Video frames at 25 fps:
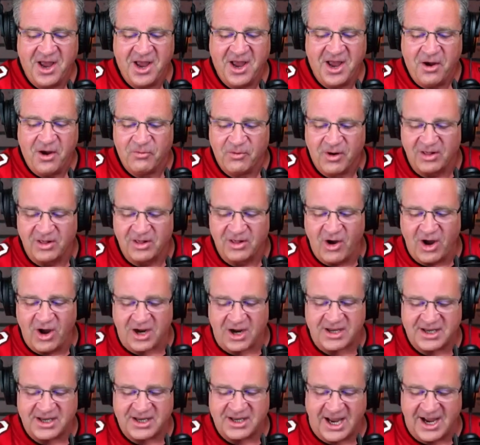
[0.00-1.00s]
Well,
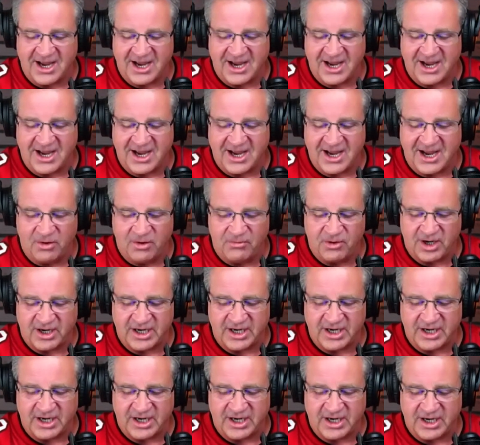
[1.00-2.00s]
look, guys, what we're
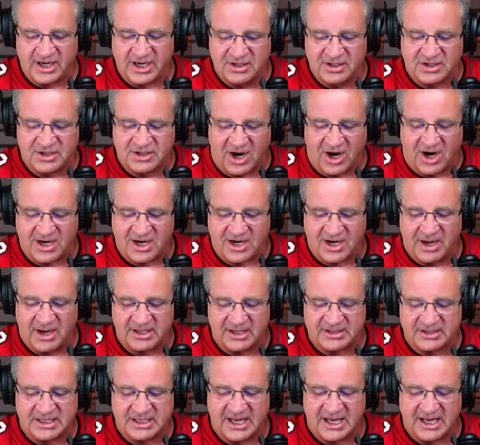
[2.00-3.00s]
going to talk about
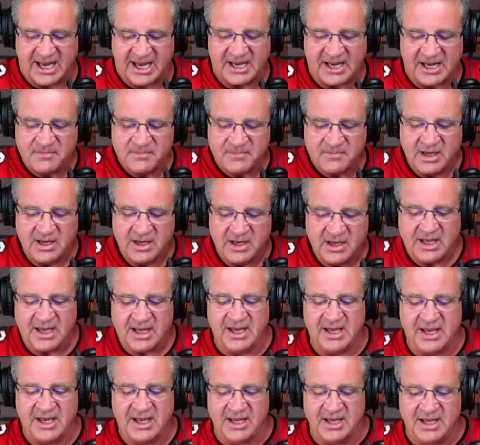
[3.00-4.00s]
today
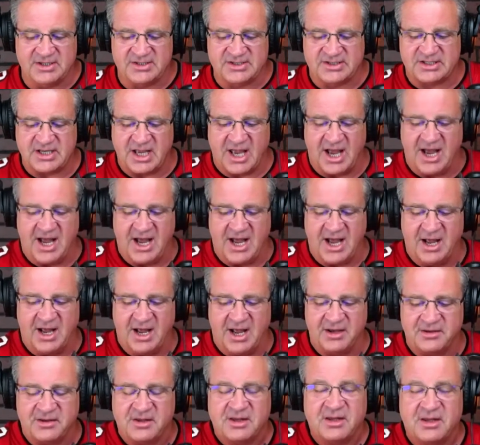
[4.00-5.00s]
is
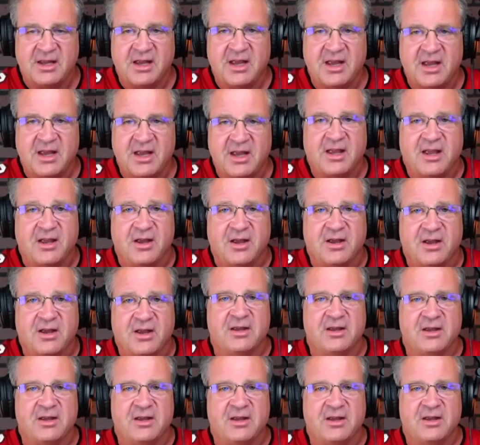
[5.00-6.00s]
in
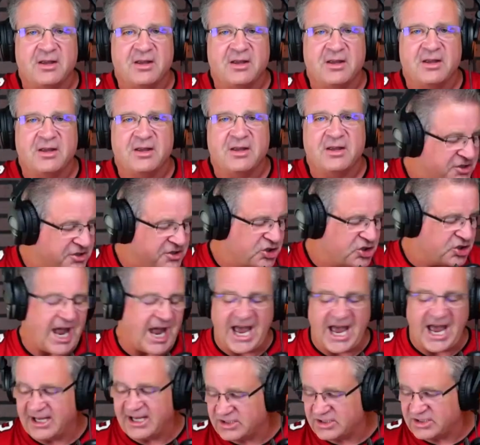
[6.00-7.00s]
the
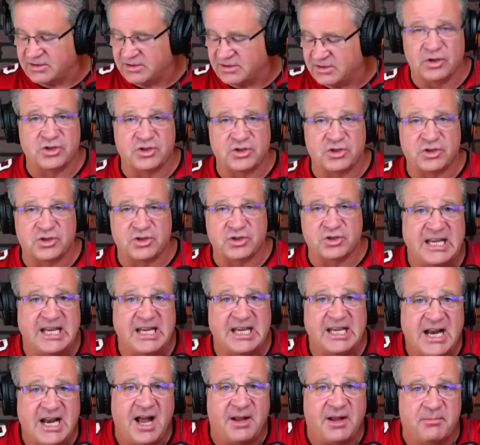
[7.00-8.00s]
chats, which is
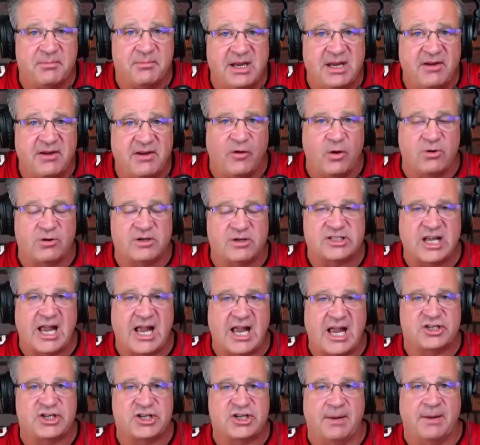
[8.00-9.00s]

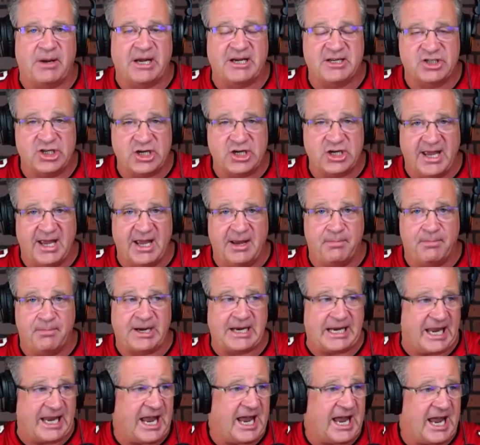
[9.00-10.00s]
t.me/Epic
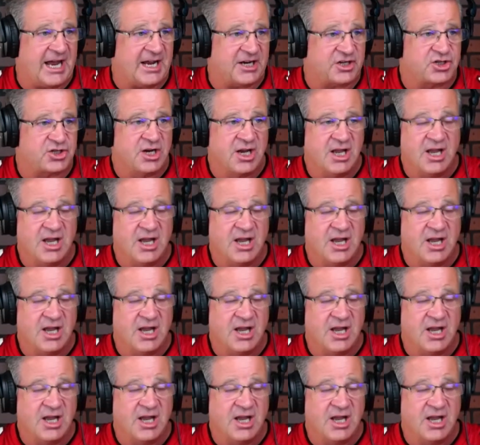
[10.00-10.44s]
Cash.